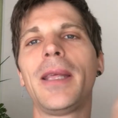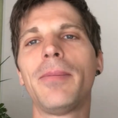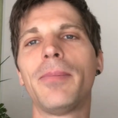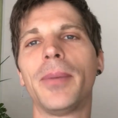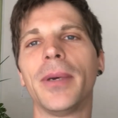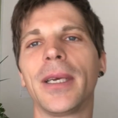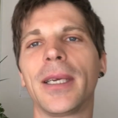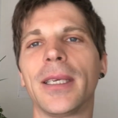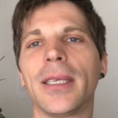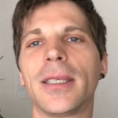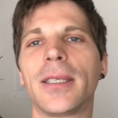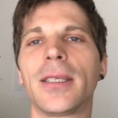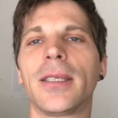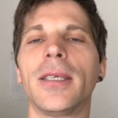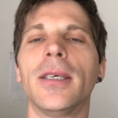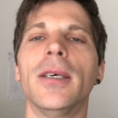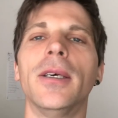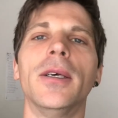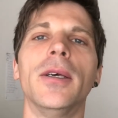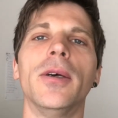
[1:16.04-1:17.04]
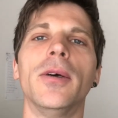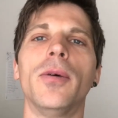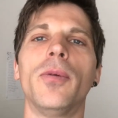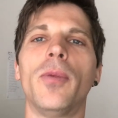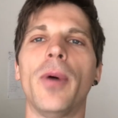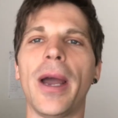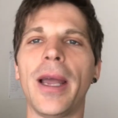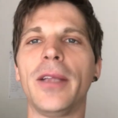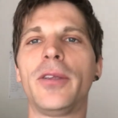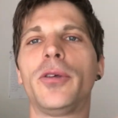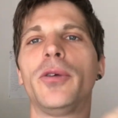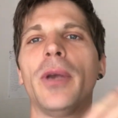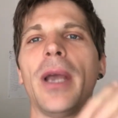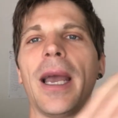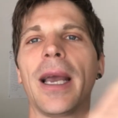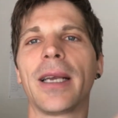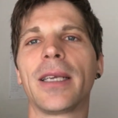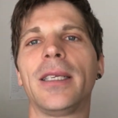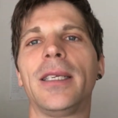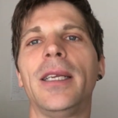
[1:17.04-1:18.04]
biggest way to
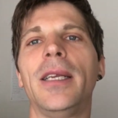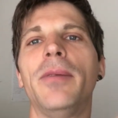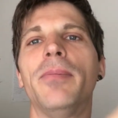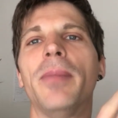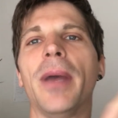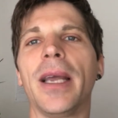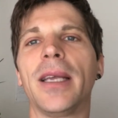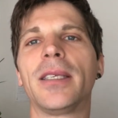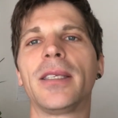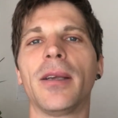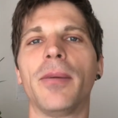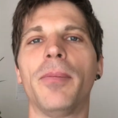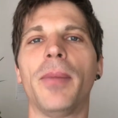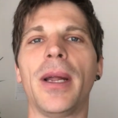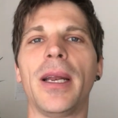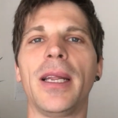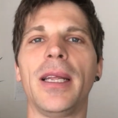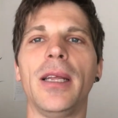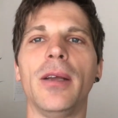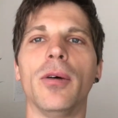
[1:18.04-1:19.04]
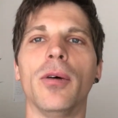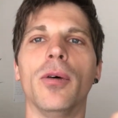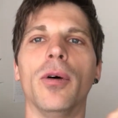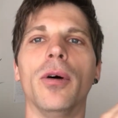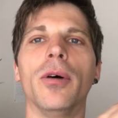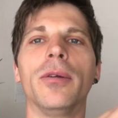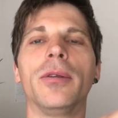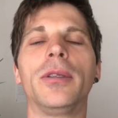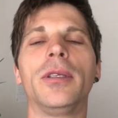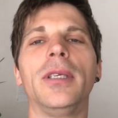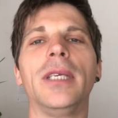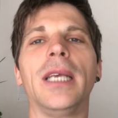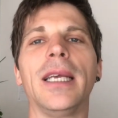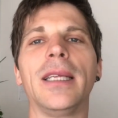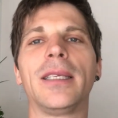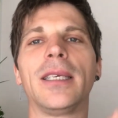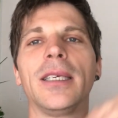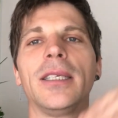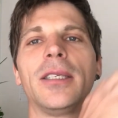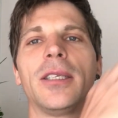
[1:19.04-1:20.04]
actually make some money or
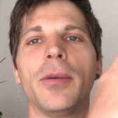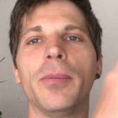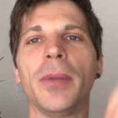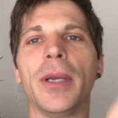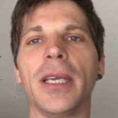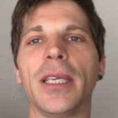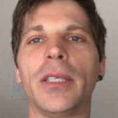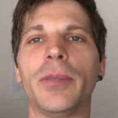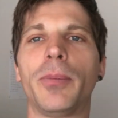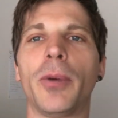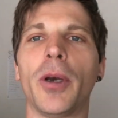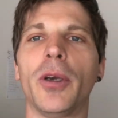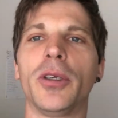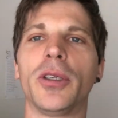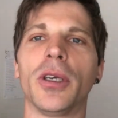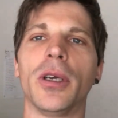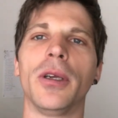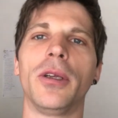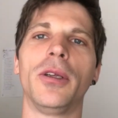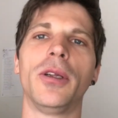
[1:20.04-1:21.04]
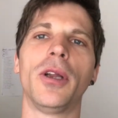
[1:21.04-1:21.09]
getting some exposure.